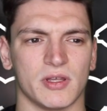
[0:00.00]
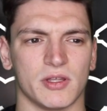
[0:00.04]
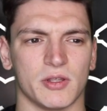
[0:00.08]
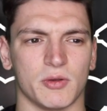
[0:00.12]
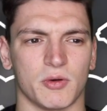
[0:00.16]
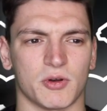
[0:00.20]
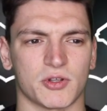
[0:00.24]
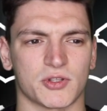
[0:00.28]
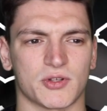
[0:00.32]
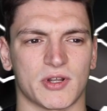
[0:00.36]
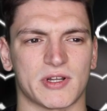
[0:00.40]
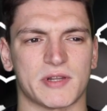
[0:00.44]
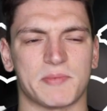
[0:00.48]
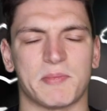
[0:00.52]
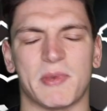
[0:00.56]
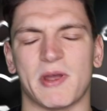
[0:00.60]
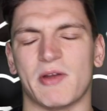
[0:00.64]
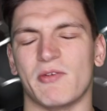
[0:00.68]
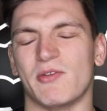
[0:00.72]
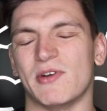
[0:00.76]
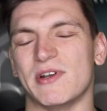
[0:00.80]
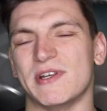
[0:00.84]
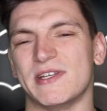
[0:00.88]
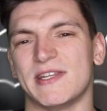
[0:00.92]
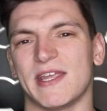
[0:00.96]
You also had to pay
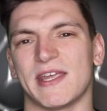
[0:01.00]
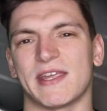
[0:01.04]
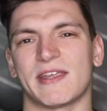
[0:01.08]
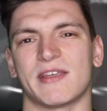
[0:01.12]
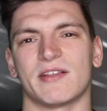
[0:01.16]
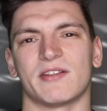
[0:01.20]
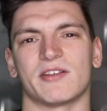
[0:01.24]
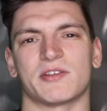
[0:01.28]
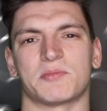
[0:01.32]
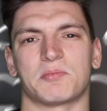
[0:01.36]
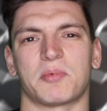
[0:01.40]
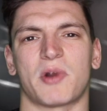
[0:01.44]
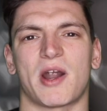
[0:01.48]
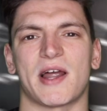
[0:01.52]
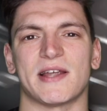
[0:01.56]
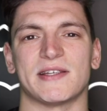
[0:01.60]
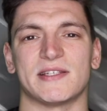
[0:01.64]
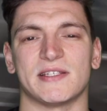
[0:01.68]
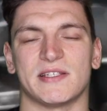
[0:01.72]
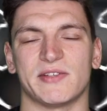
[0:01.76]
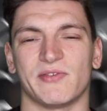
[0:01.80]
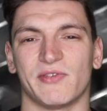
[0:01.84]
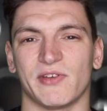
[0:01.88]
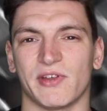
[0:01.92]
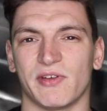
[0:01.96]
ridiculous
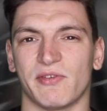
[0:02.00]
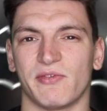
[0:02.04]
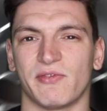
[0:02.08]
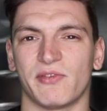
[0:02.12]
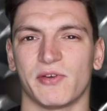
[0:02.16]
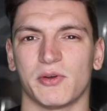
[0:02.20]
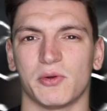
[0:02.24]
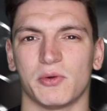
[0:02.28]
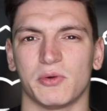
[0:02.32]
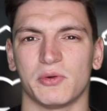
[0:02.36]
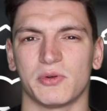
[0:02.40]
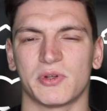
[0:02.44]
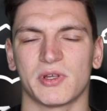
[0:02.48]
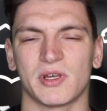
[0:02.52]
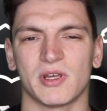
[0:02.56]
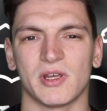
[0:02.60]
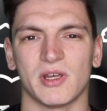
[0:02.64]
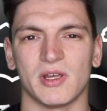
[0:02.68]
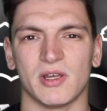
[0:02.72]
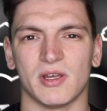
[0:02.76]
prices for your food.